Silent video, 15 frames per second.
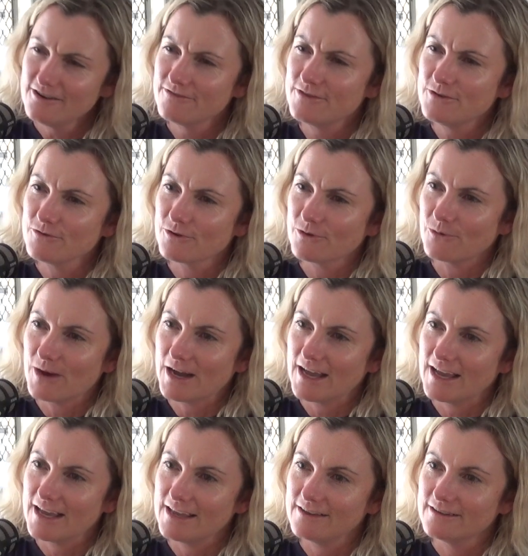if you were
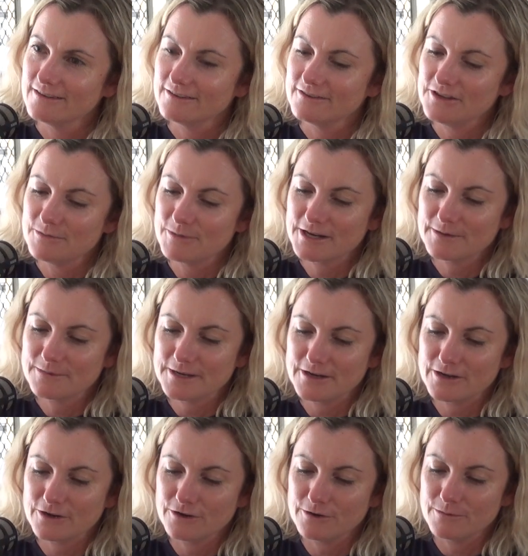away or you might have been
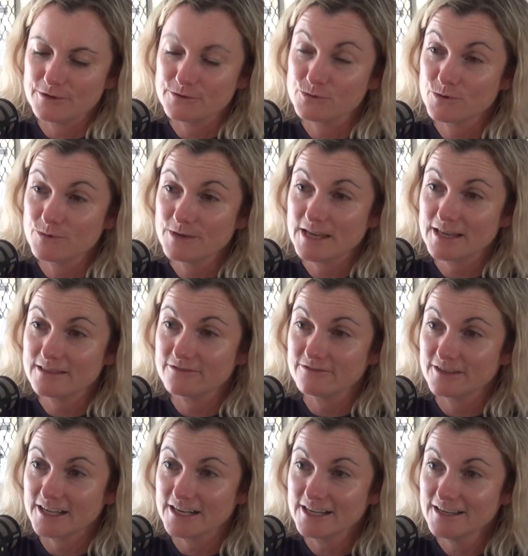home, but it was when we had the
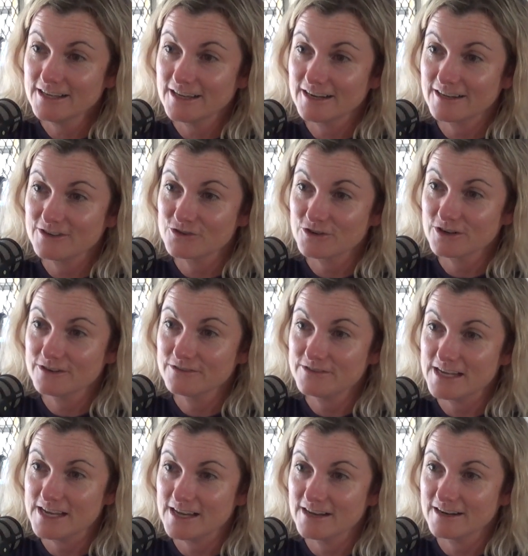flooding, and I drove
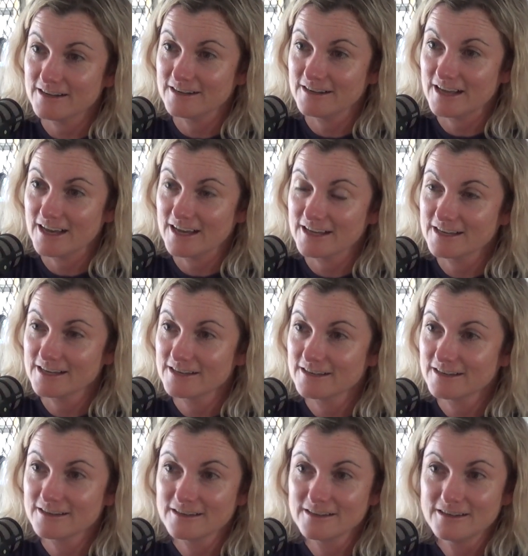down at like
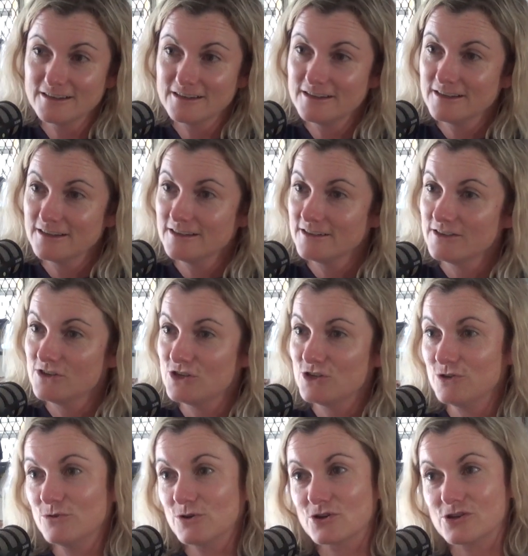
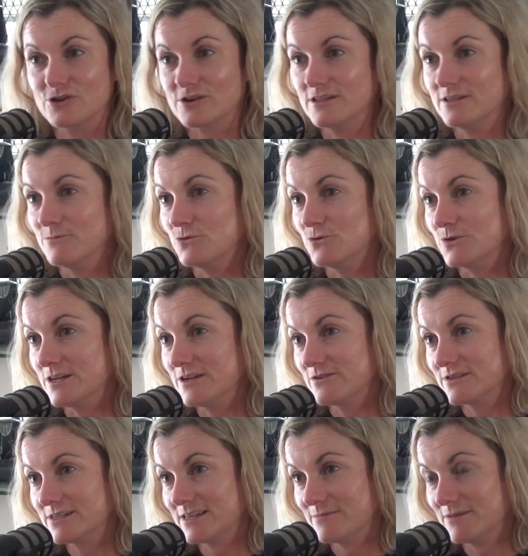2:00 in the morning or
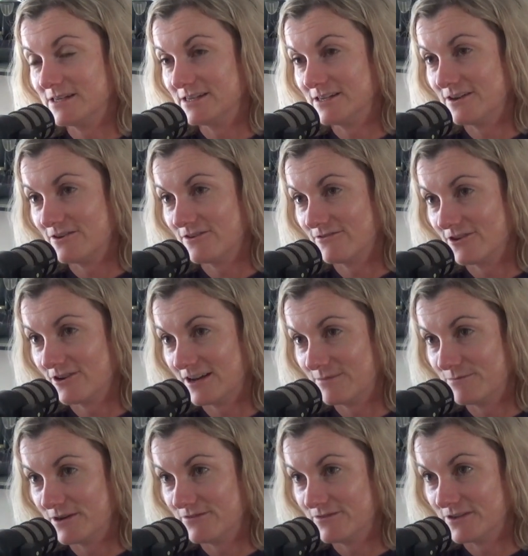something to go and
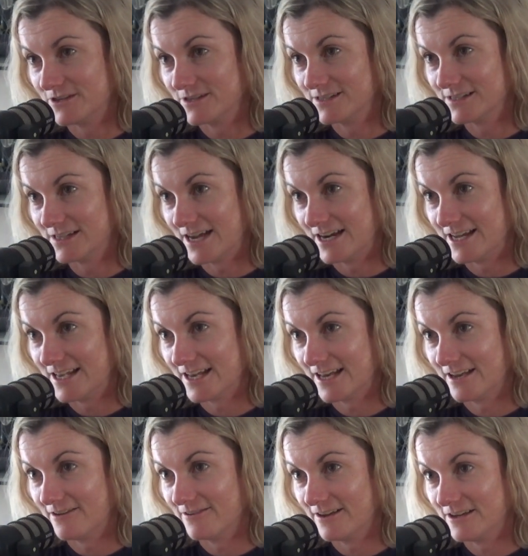ride my first
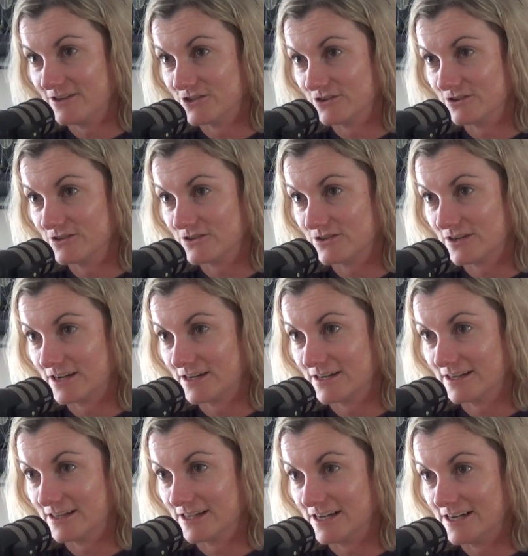80K endurance ride at Glen